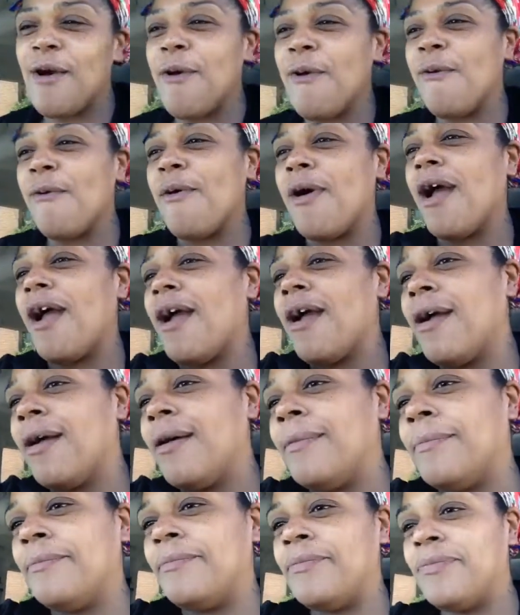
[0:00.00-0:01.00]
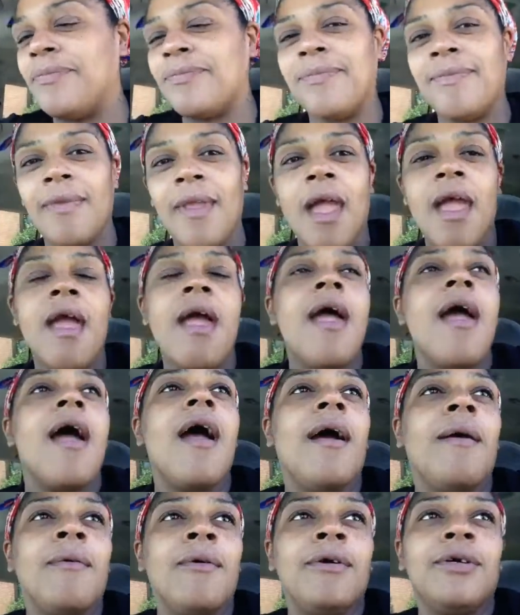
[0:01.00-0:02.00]
I'm
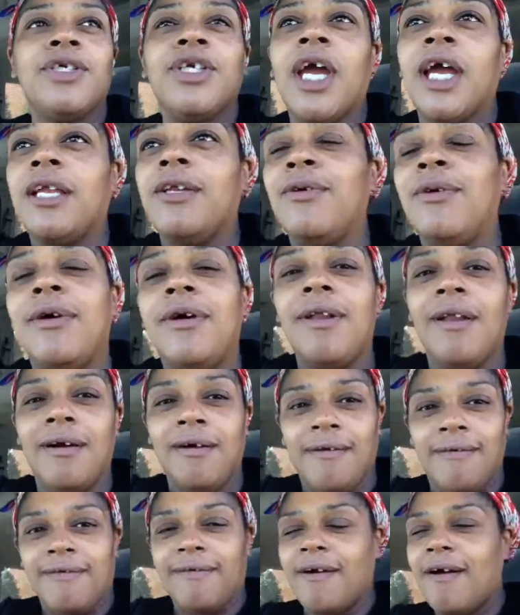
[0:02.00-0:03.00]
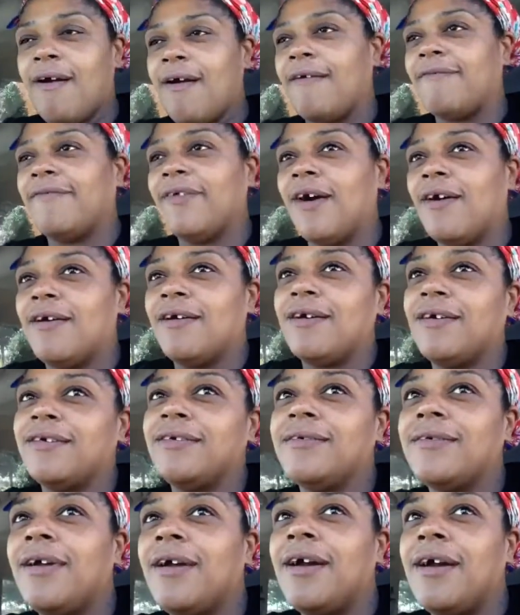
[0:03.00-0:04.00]
gonna try to do a car vlog
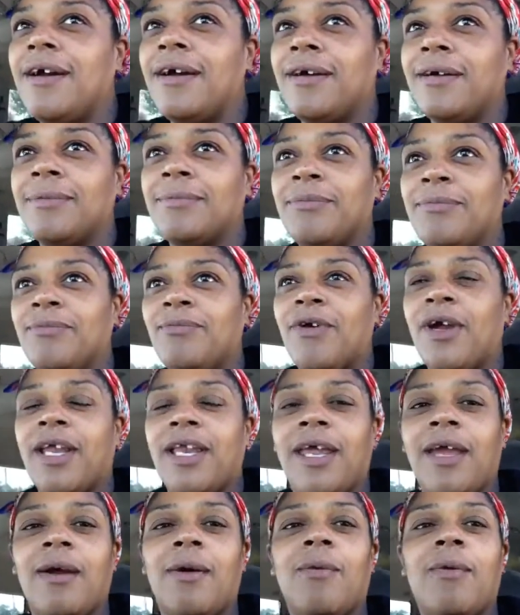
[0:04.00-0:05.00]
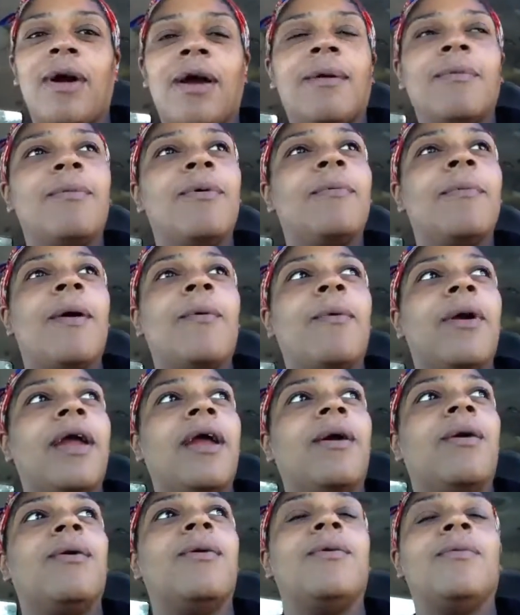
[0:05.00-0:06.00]
right now while I'm on my
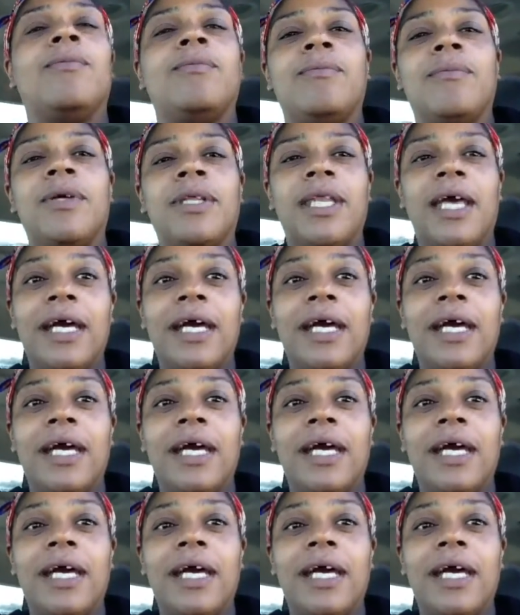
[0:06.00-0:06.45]
way home.